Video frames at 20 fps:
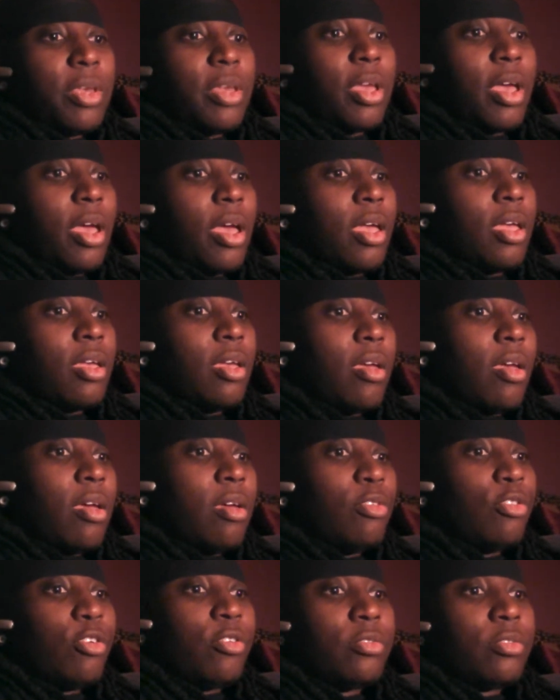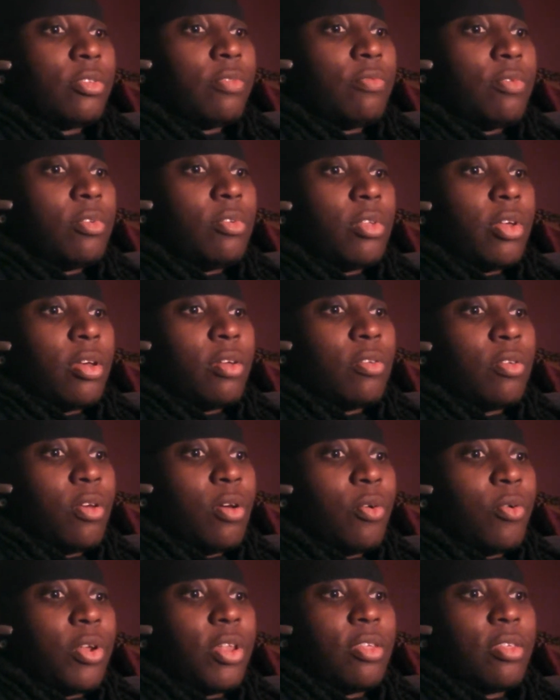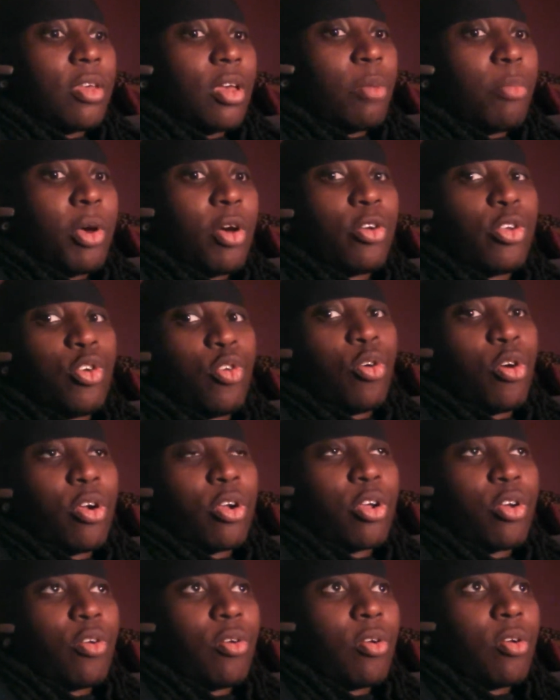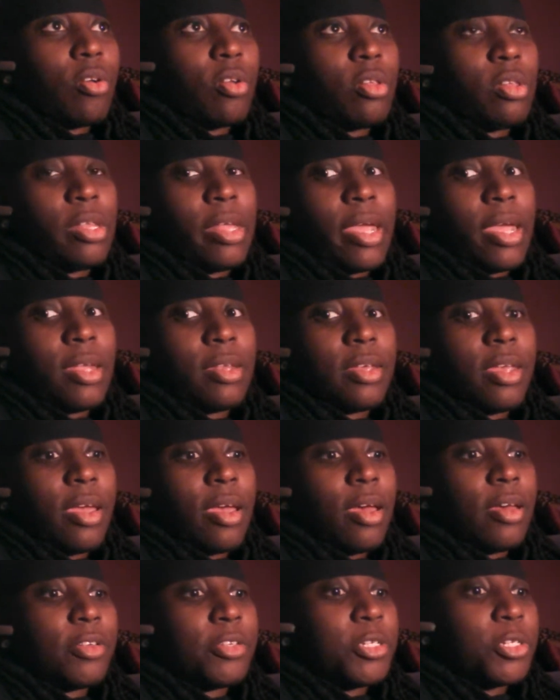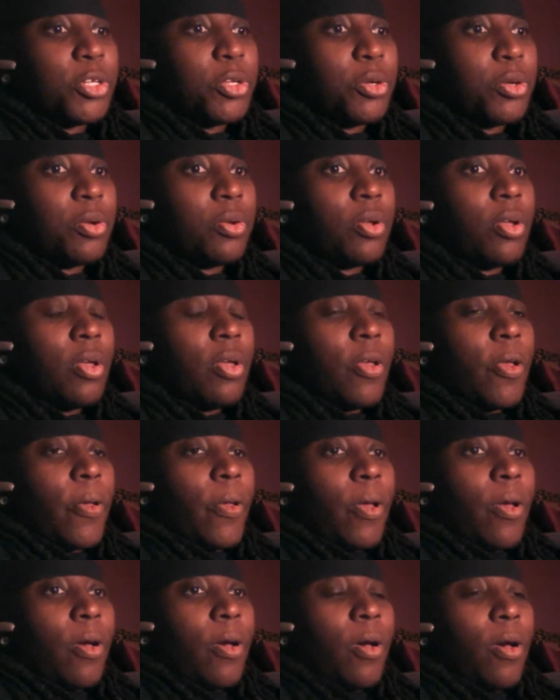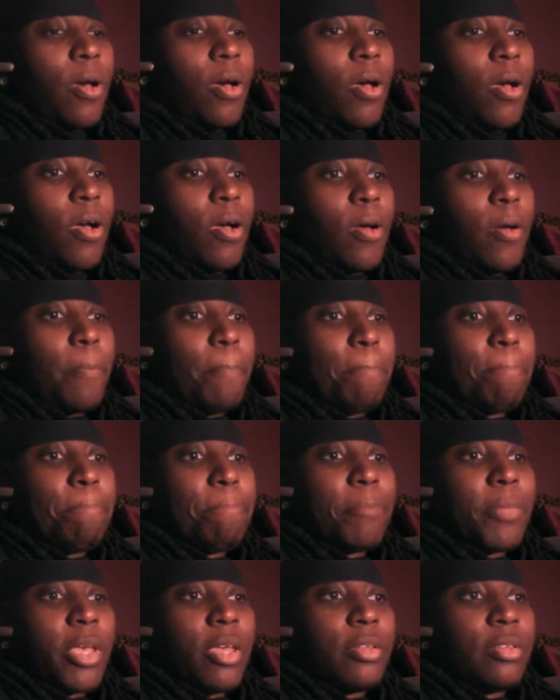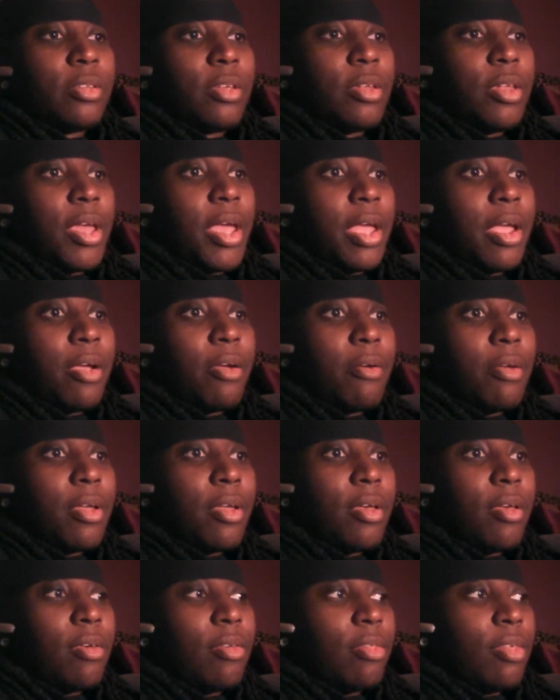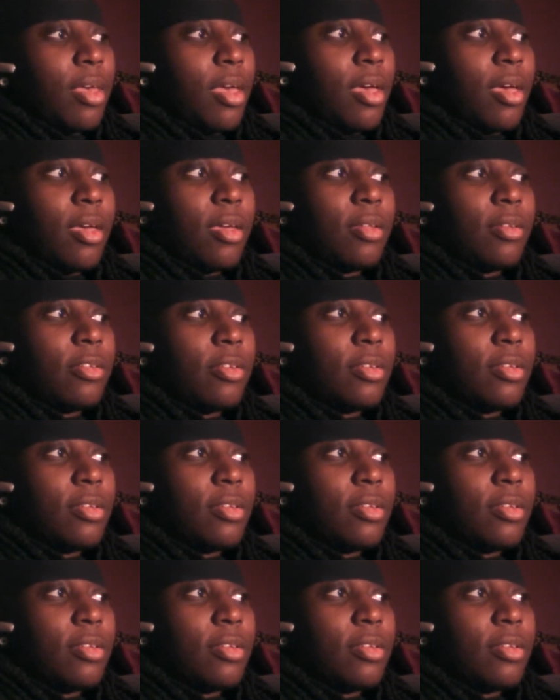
And those of you that know anything about York or Lancaster, it's an area that